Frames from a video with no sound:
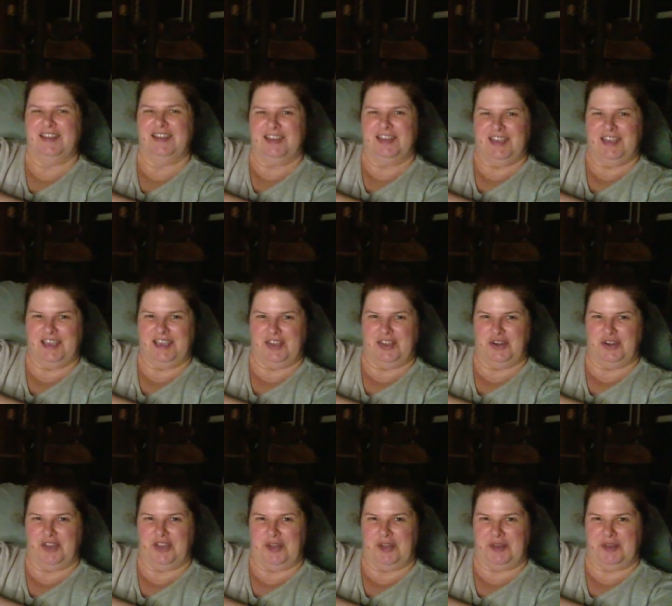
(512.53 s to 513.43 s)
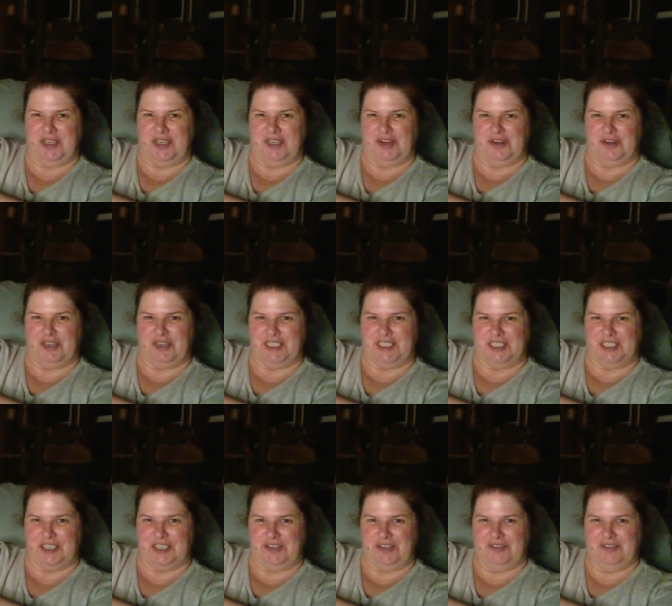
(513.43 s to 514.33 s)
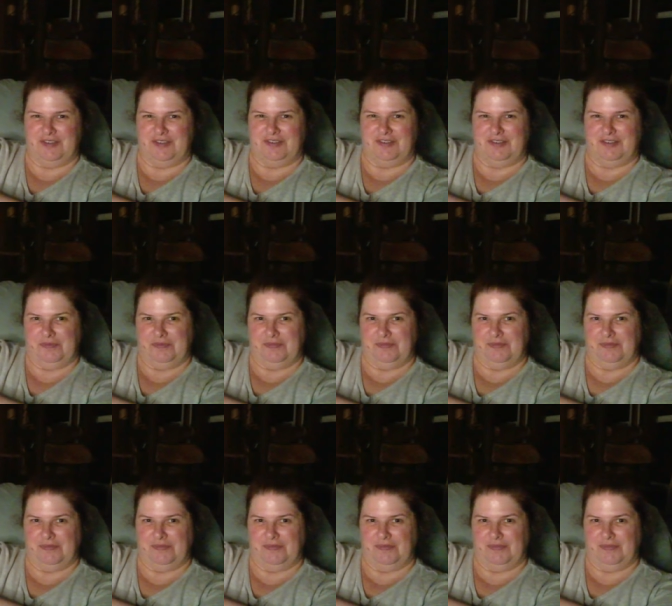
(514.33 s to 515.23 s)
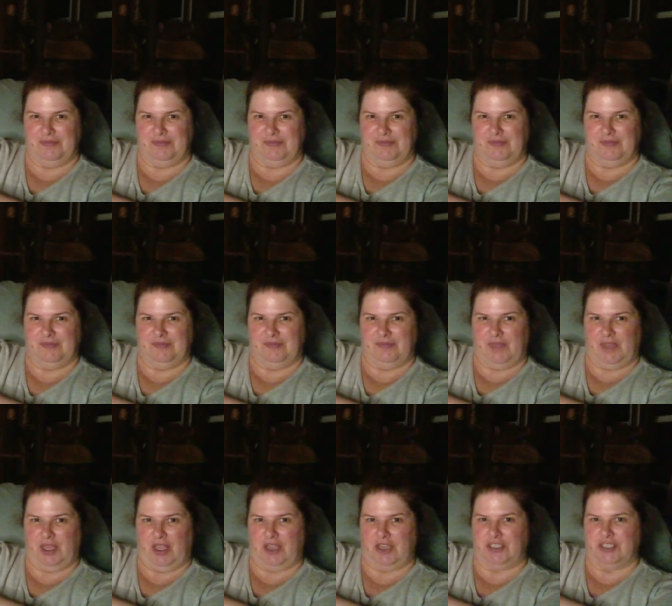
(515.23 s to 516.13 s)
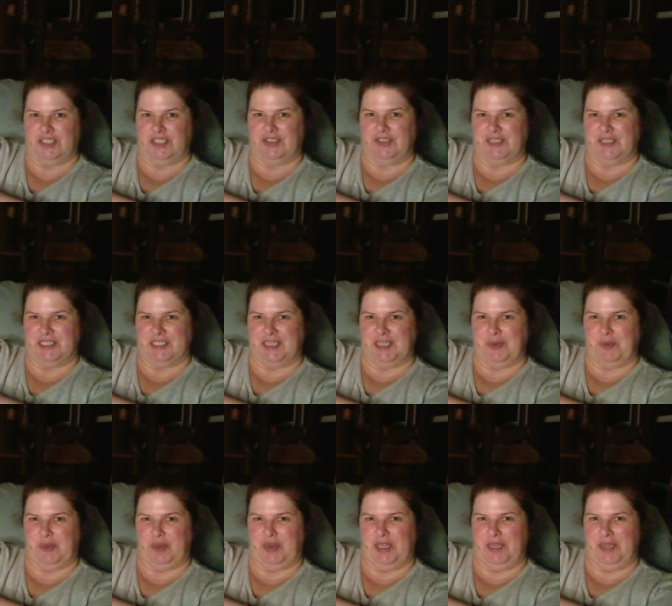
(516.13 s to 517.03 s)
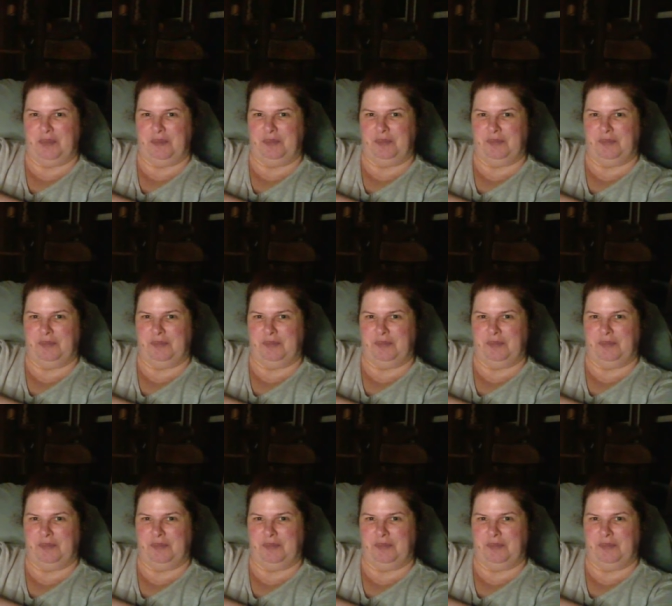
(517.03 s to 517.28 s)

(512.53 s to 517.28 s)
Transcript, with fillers: He knew that would get her attention. My helmet. Ah, she's going to sleep with him.